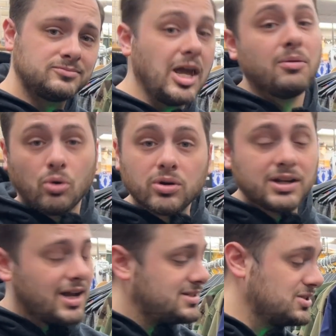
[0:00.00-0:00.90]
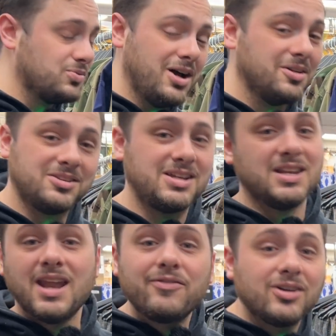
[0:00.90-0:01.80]
Yeah, organized as well. You
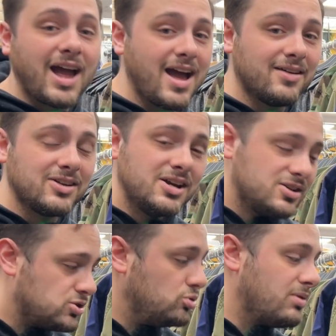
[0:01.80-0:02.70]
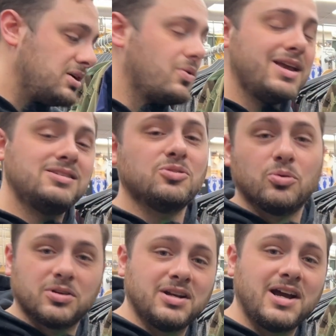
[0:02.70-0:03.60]
can never have too many ways to
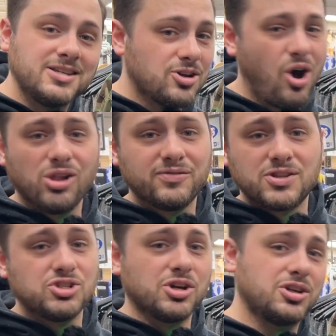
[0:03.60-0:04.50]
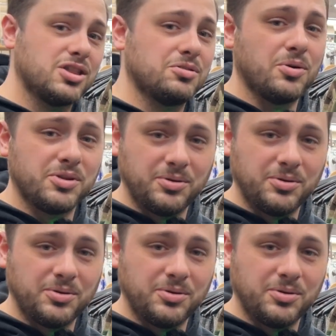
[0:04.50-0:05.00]
organize all of the junk you throw in your